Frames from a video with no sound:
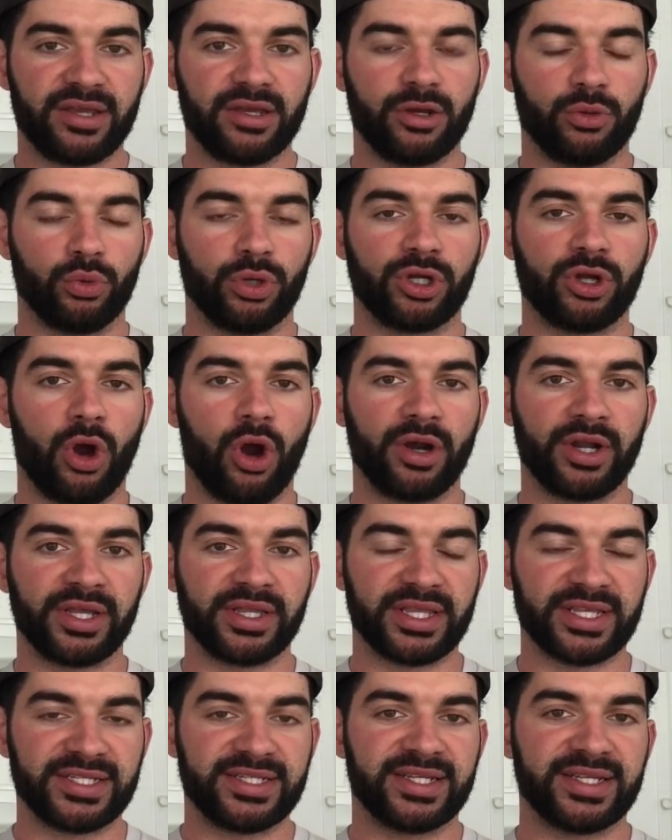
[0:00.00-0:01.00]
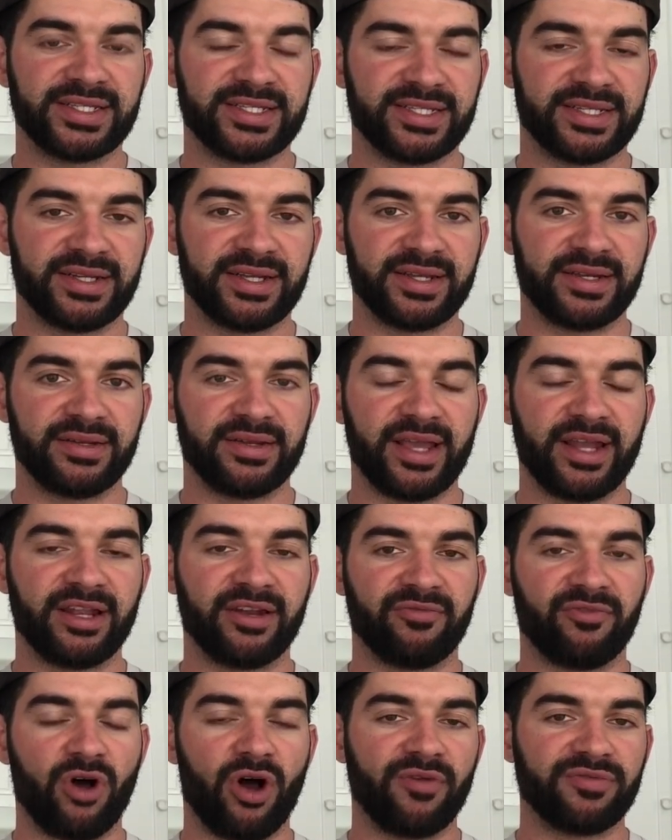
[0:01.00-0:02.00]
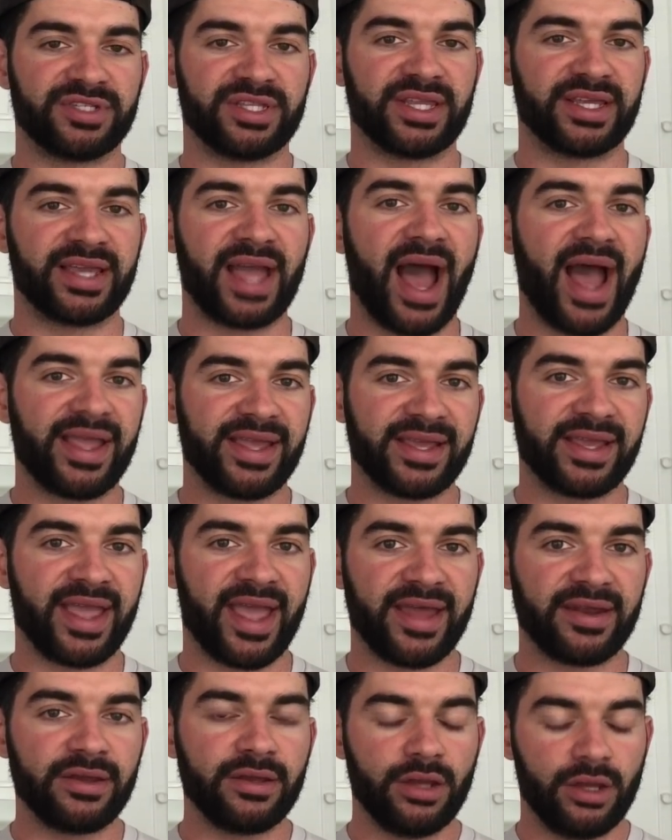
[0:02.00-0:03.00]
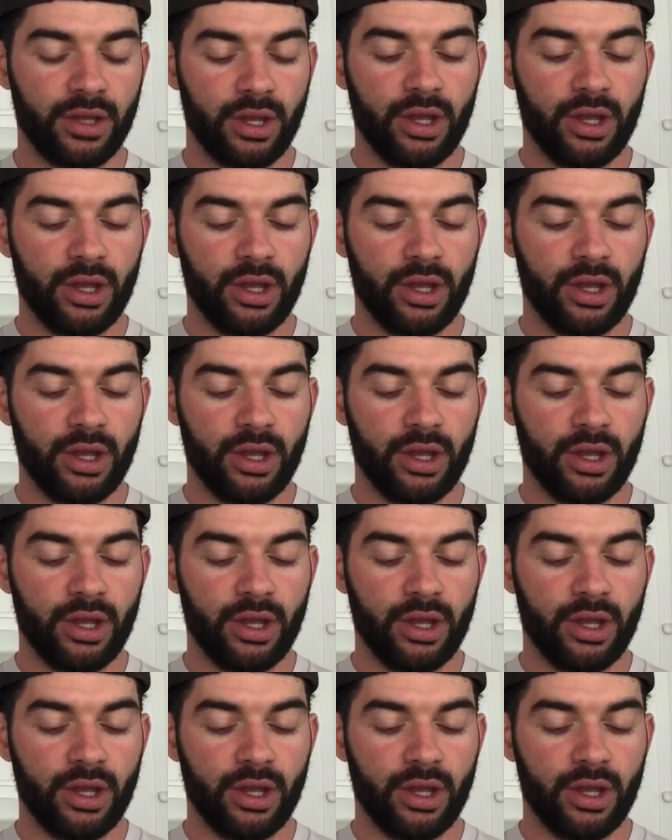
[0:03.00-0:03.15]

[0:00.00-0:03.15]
regarding this incident, it involves the guy again.